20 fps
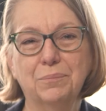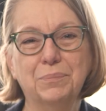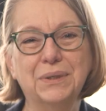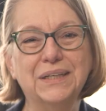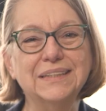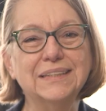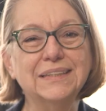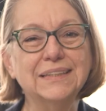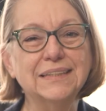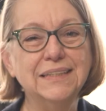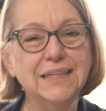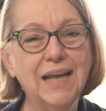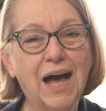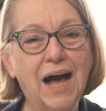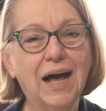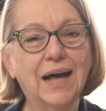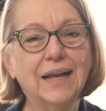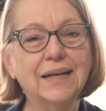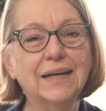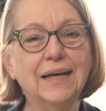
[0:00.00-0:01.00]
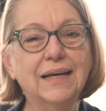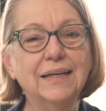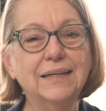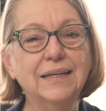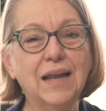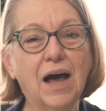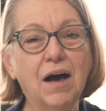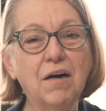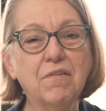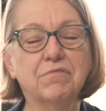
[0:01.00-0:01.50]
But it's not
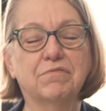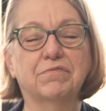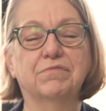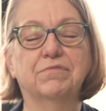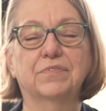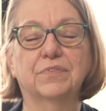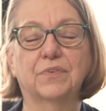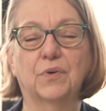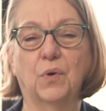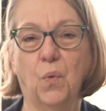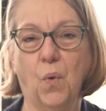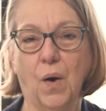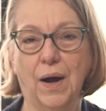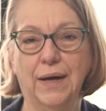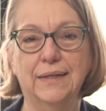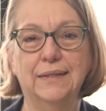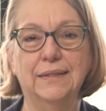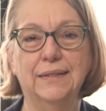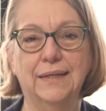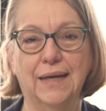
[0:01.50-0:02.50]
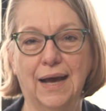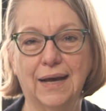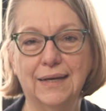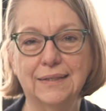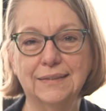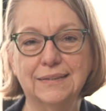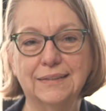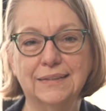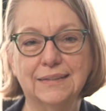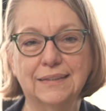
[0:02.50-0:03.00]
enough quite
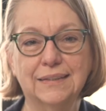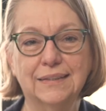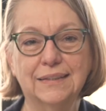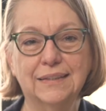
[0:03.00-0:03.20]
yet.